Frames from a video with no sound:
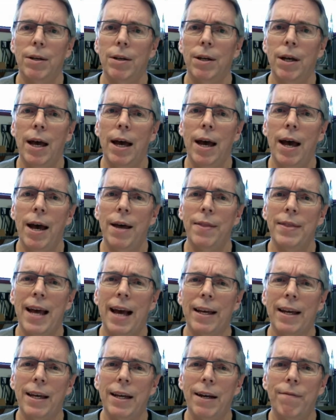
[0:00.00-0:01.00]
and
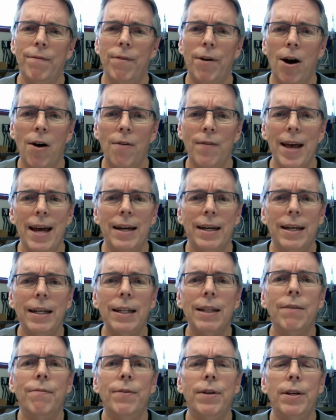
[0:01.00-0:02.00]
that can involve editing
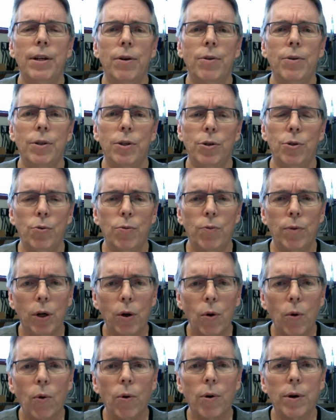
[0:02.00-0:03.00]
the video that you
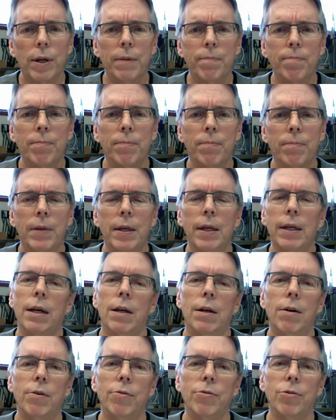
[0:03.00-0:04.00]
recorded. It can
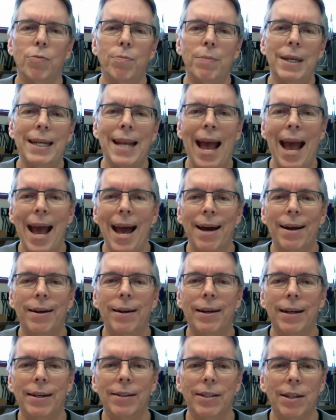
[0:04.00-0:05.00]
also mean
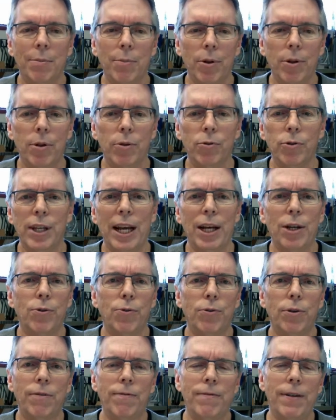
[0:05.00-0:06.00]
adding in some of those
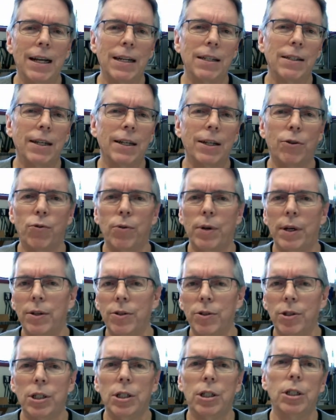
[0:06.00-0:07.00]
extra effects like
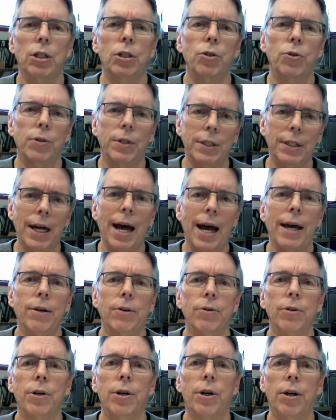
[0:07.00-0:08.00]
transitions or a title
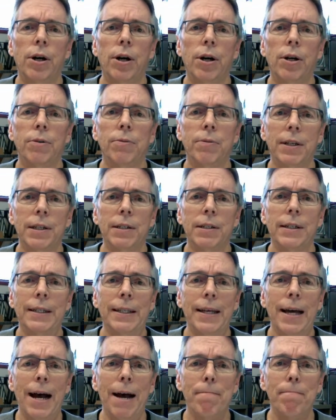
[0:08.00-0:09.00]
card, things like
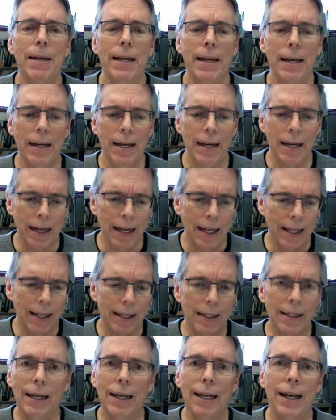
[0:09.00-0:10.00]
that.
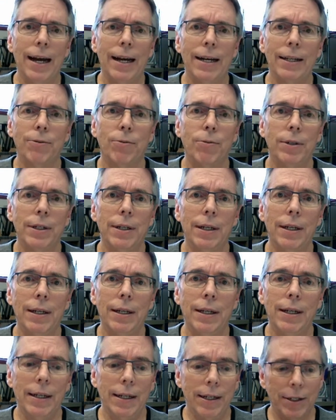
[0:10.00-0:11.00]
Then the last one
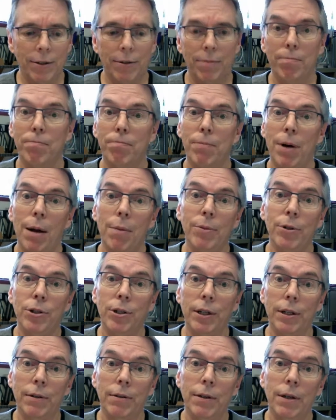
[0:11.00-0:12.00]
is publishing.